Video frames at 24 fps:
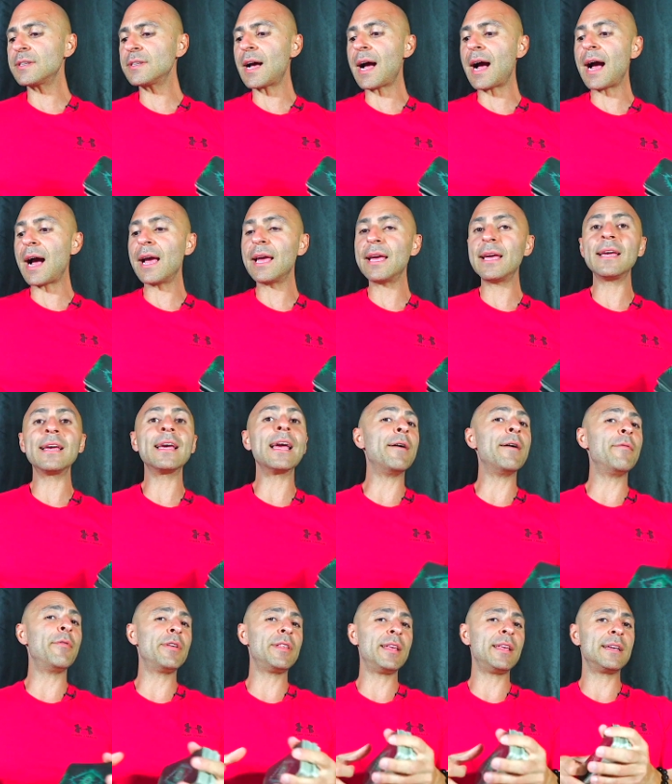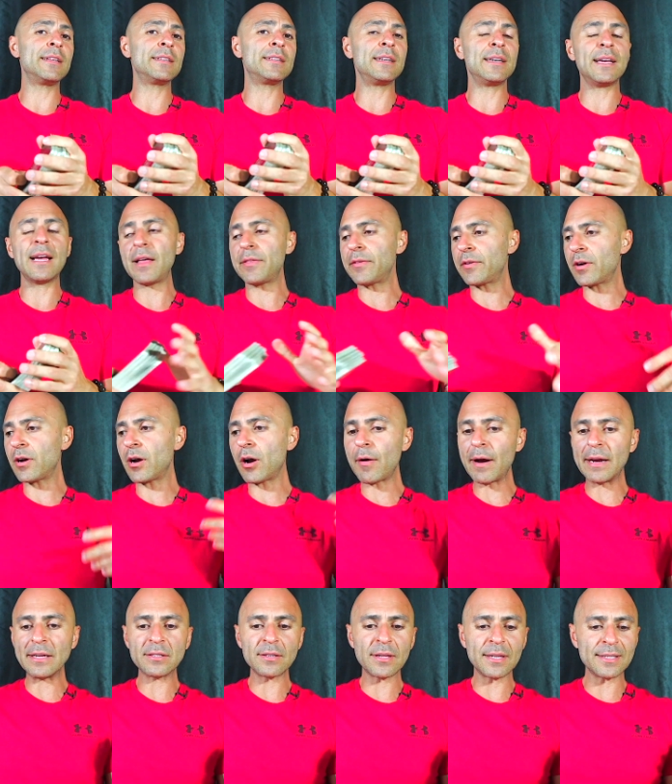tying everything together. All
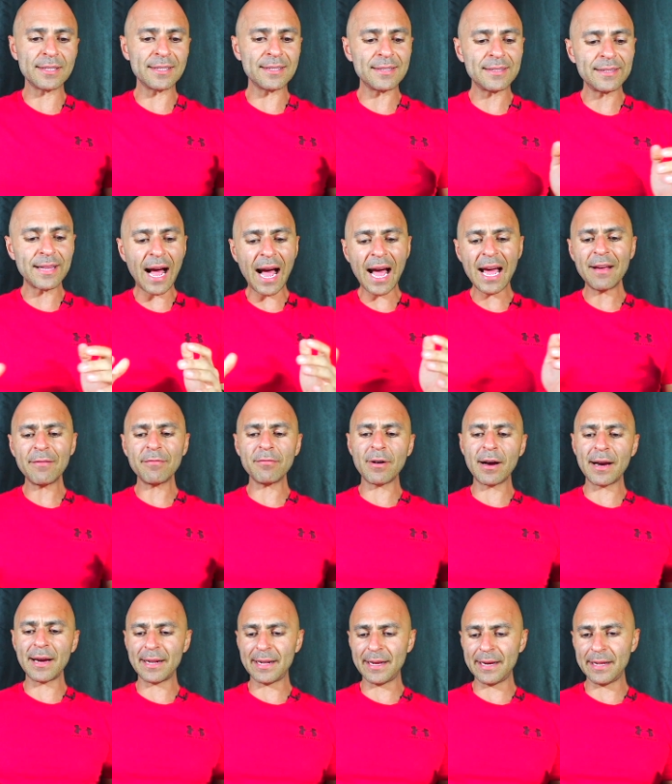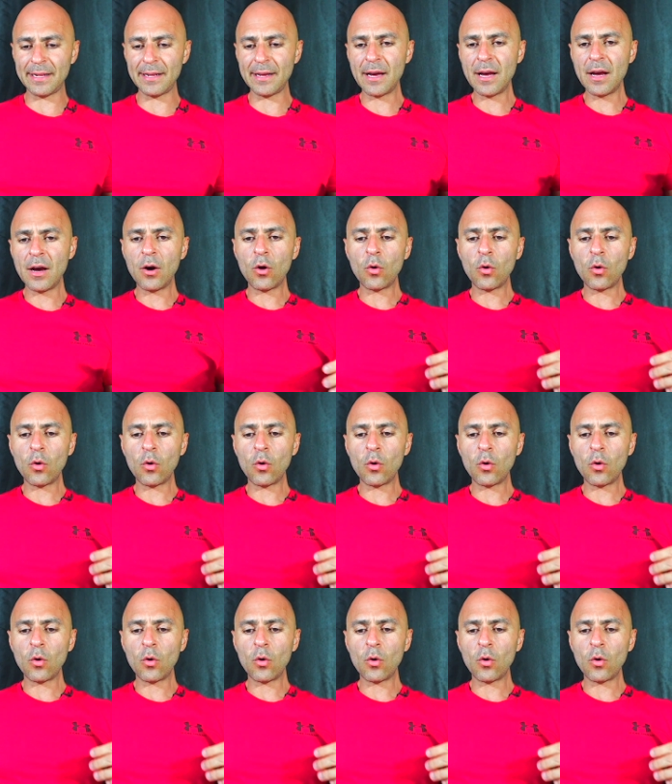right, so let's dive right in.